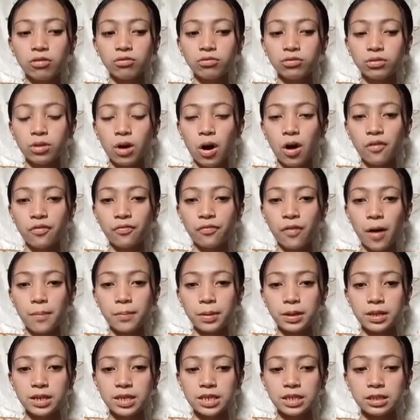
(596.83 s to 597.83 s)
No
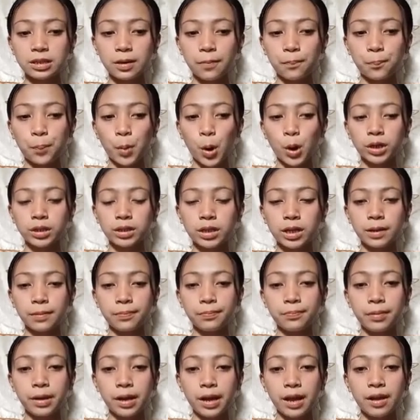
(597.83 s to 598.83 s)
families
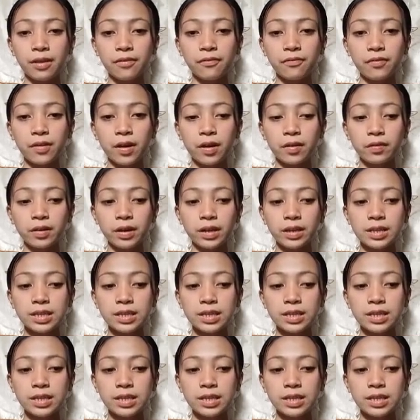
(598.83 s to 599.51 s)
reported being very